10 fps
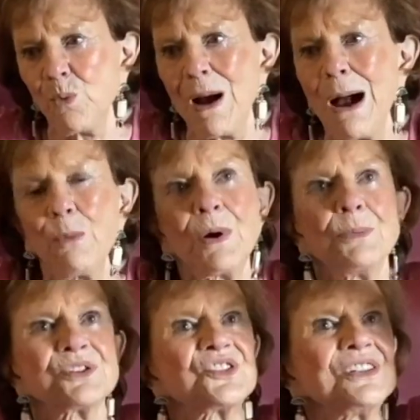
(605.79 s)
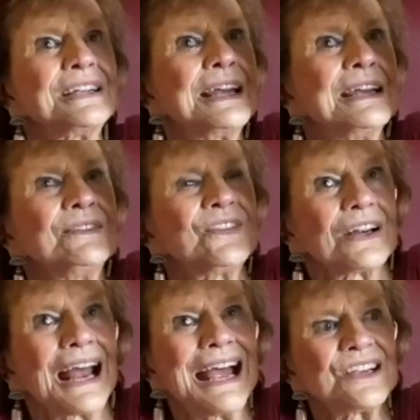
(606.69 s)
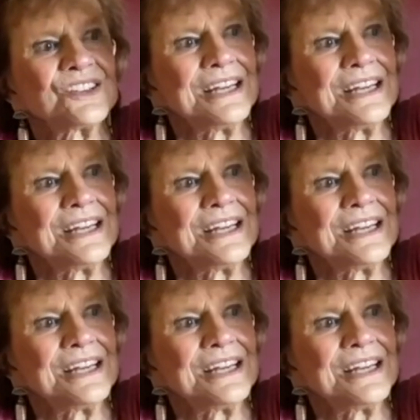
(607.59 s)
while we were singing the last